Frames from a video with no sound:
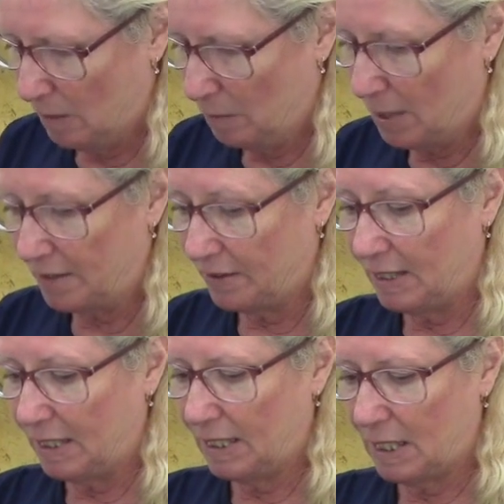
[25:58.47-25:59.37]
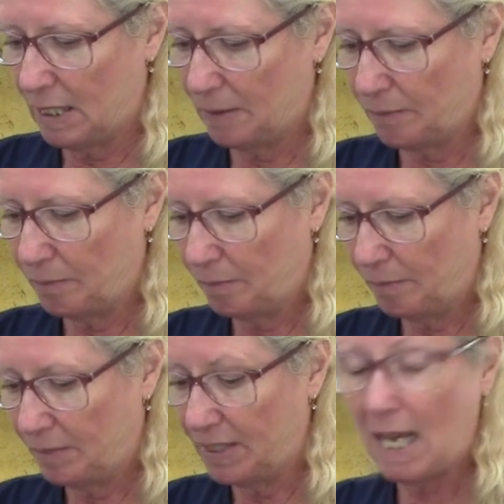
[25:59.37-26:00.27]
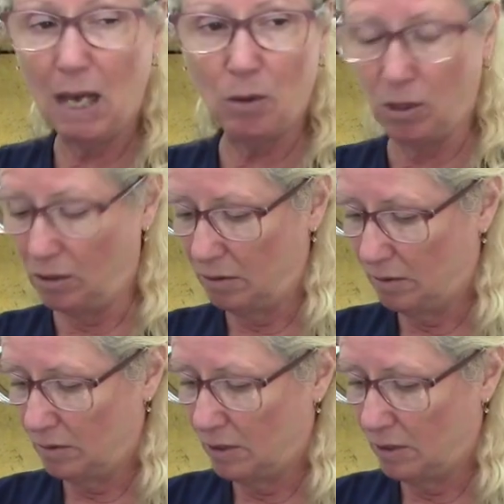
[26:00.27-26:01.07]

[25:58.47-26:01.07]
But the towel,